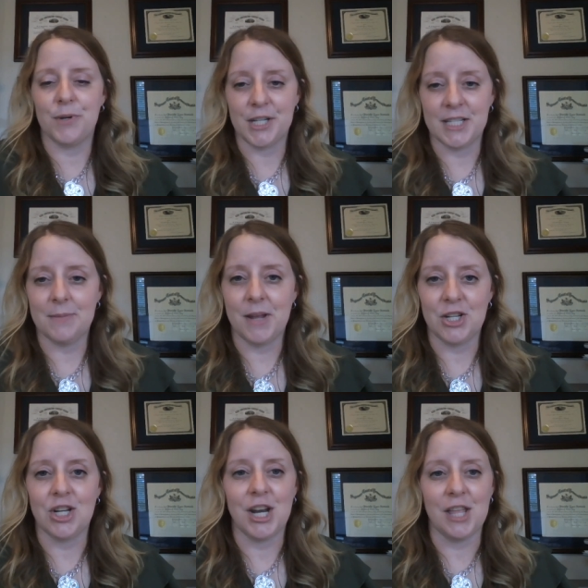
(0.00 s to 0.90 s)
your
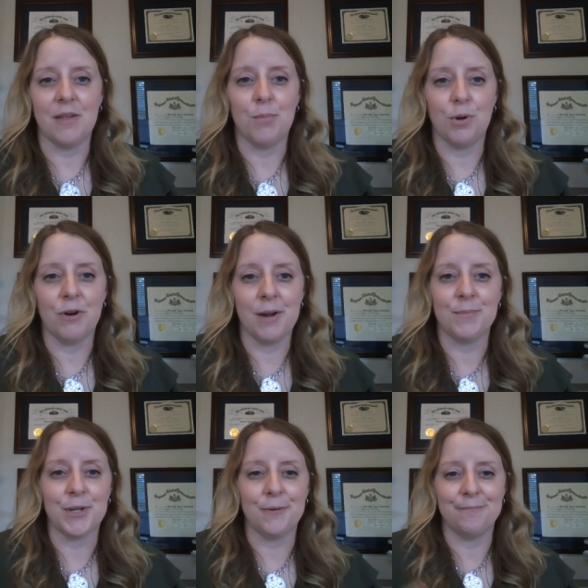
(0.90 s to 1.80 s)
participation in the program.
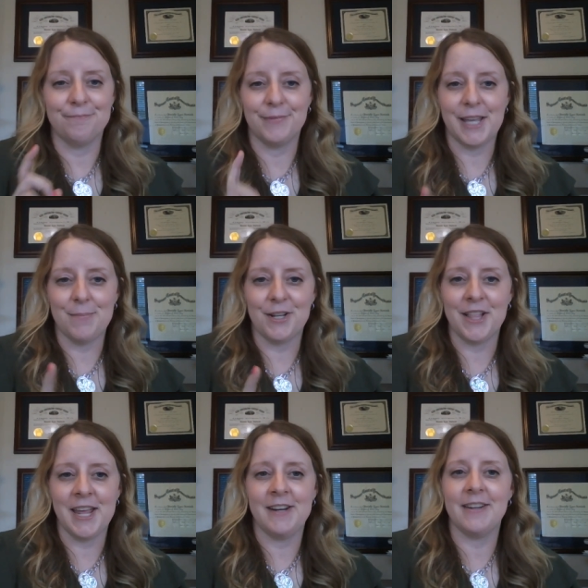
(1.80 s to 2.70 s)
So keep it
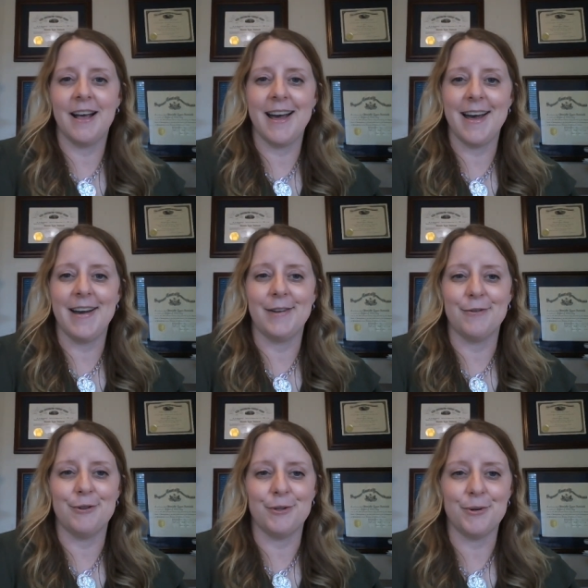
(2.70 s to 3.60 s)
clean,
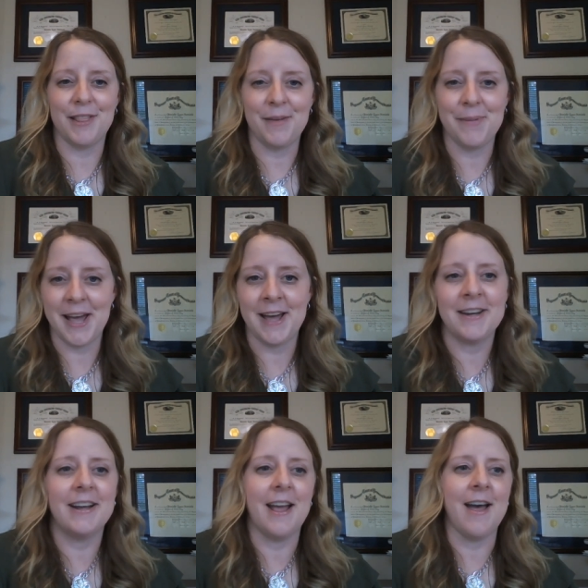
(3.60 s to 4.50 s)
don't do anything bad,
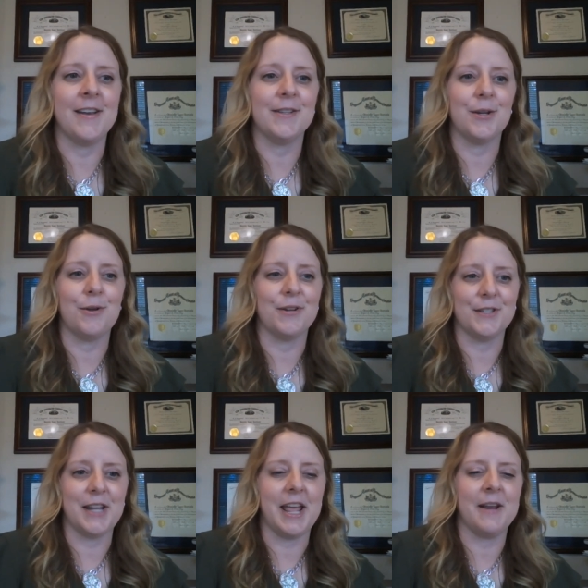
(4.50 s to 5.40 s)
and so you can
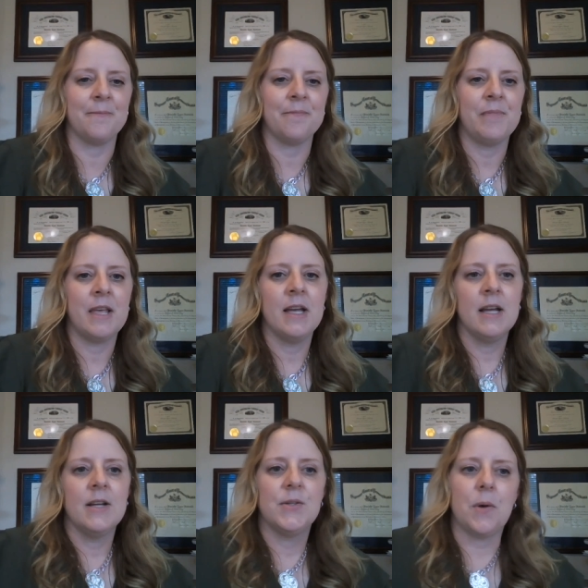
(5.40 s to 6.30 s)
stay in.
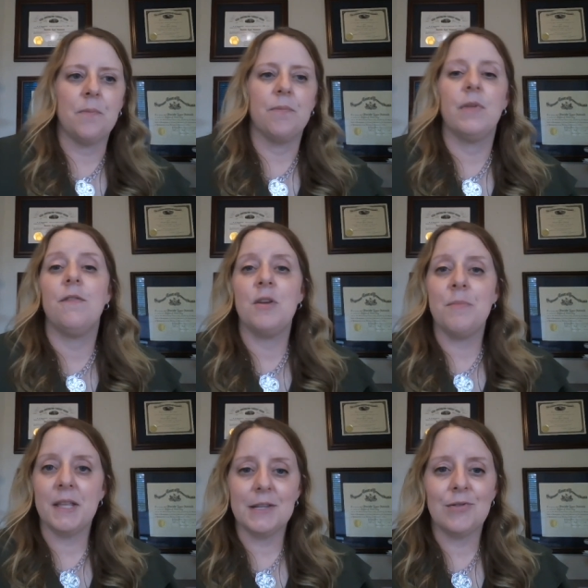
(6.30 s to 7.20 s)
So if you
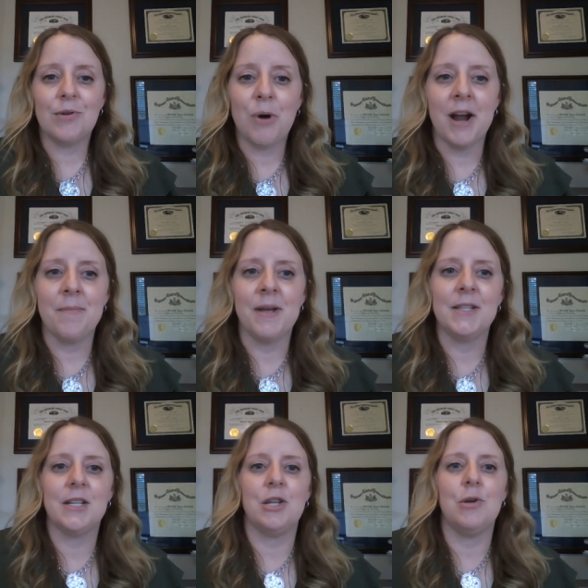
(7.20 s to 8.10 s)
meet these
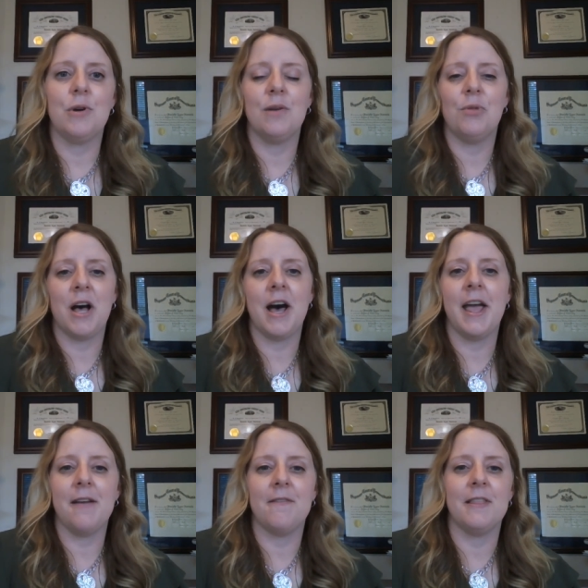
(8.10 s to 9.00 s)
requirements, you can
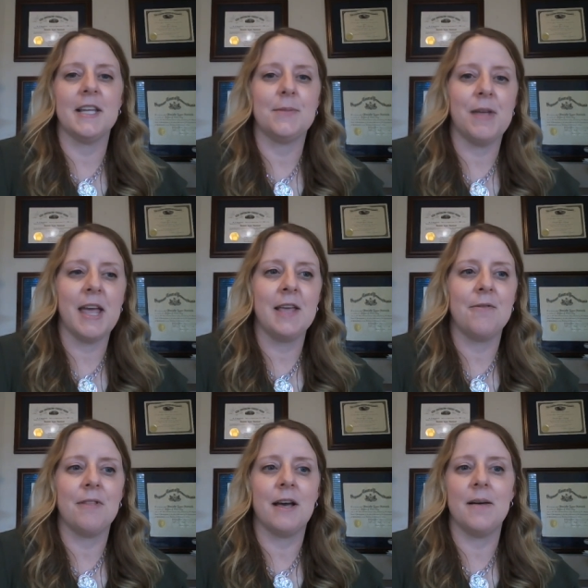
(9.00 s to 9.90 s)
apply for the SBA
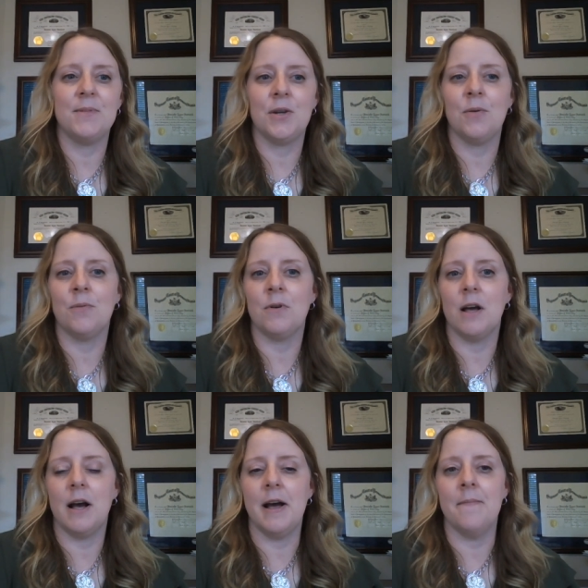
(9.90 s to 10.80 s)
through the HUBZone
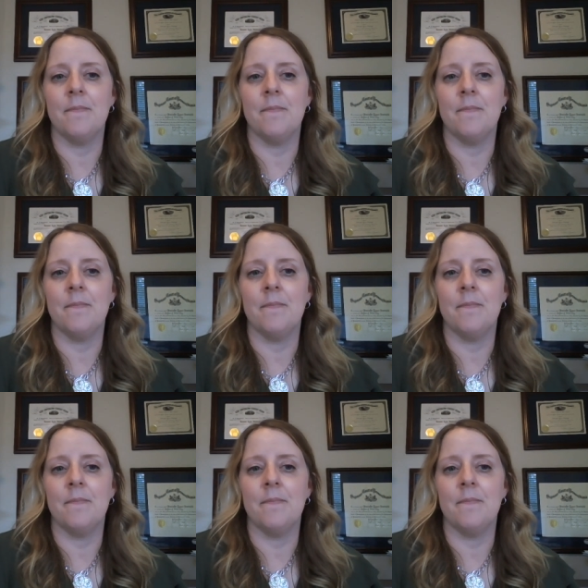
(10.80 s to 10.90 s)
